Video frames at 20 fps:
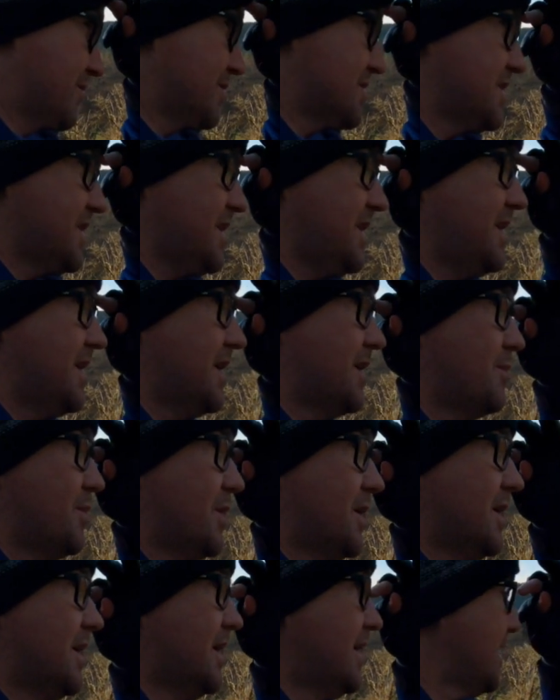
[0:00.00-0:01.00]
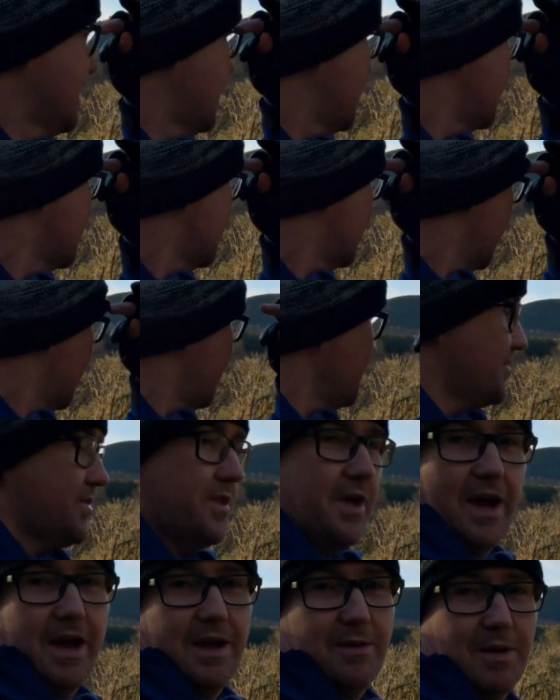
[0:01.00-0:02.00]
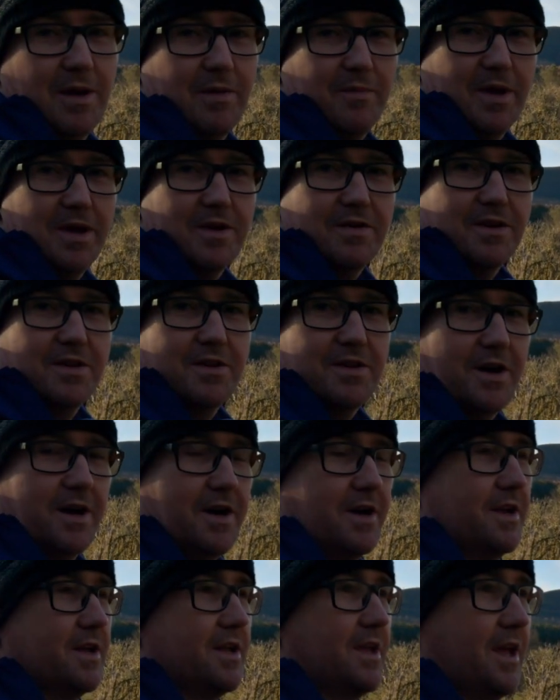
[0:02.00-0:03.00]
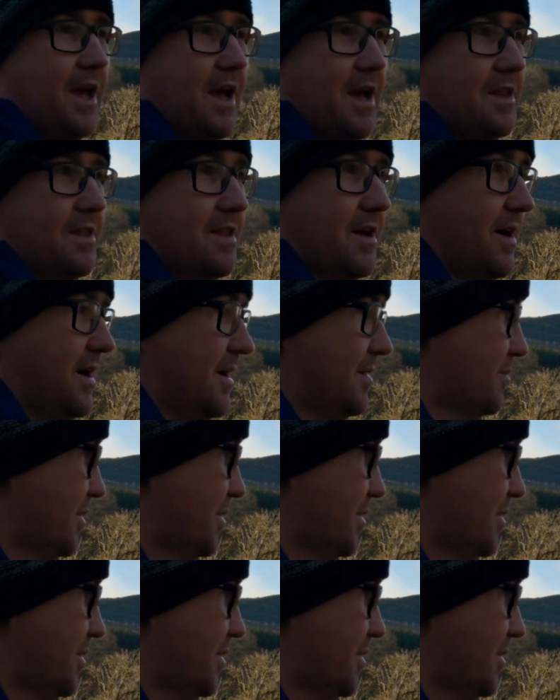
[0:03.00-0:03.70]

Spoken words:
was here, but there's still time. I may return and get that,